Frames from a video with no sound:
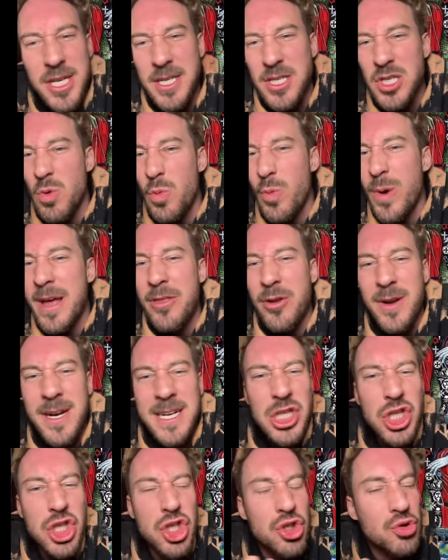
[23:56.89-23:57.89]
So whether it's
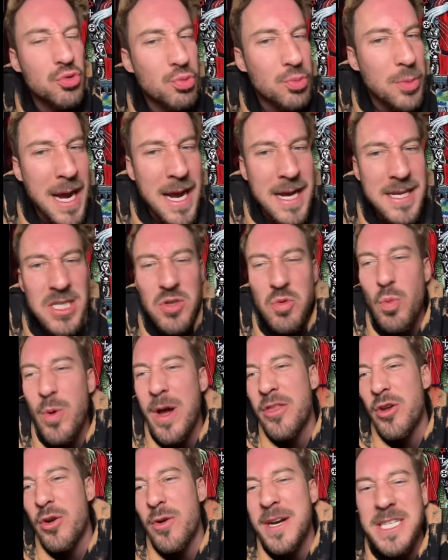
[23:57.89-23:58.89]
stress,
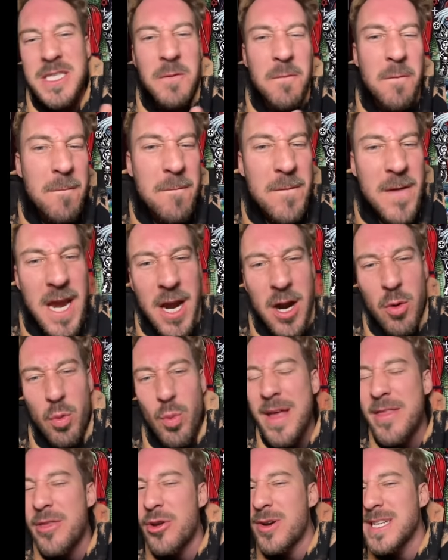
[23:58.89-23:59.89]
whether it's fear,
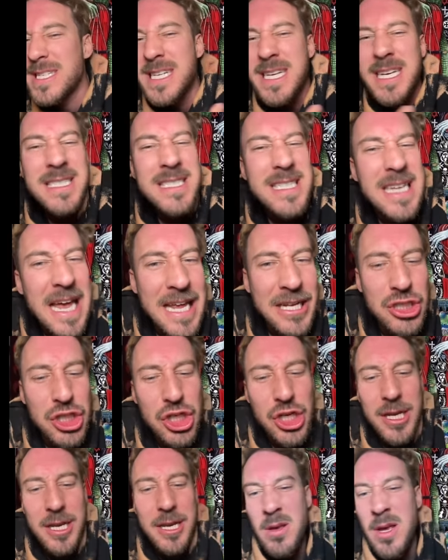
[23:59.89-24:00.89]
whether it's
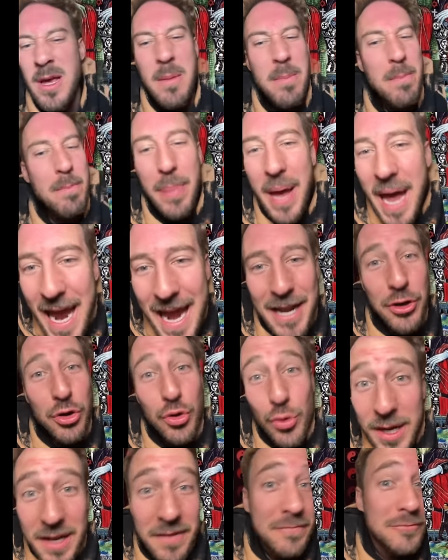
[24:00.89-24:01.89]
contention, pain, grief,